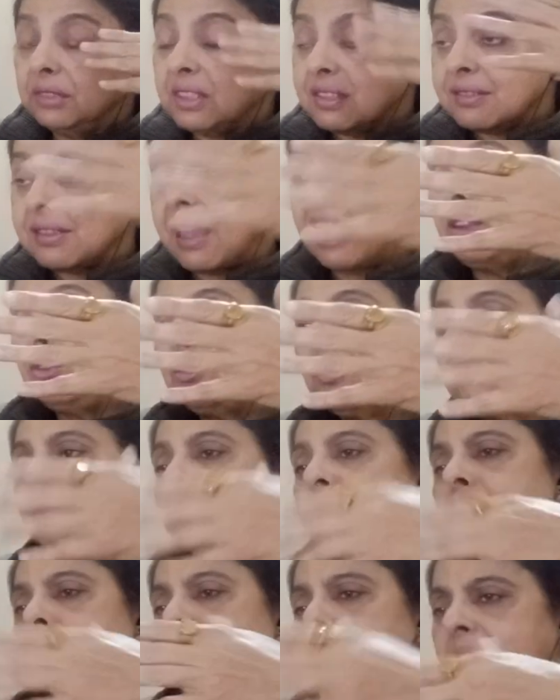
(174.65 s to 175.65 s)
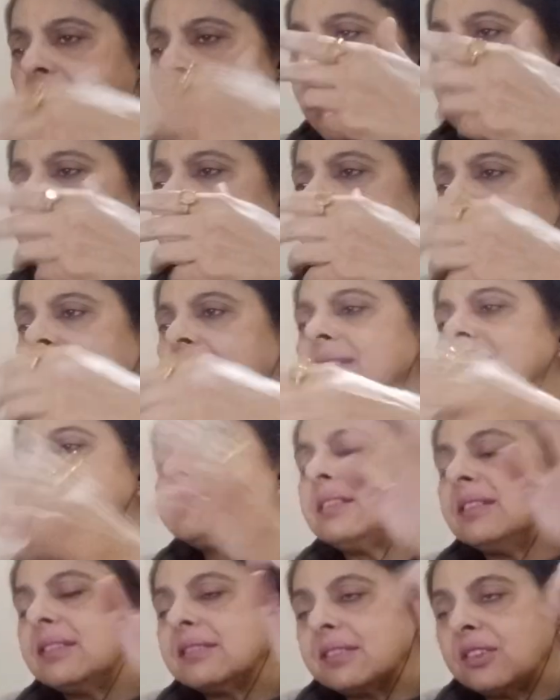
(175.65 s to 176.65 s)
the sight of the food and
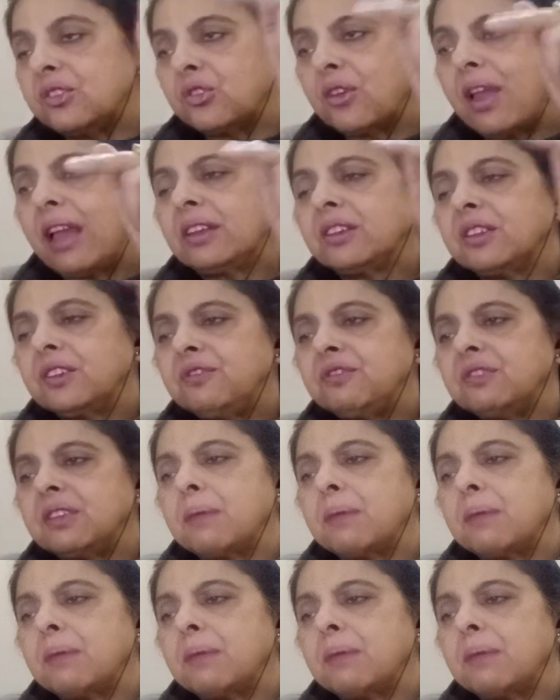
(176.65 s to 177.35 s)
taste, it's attractive,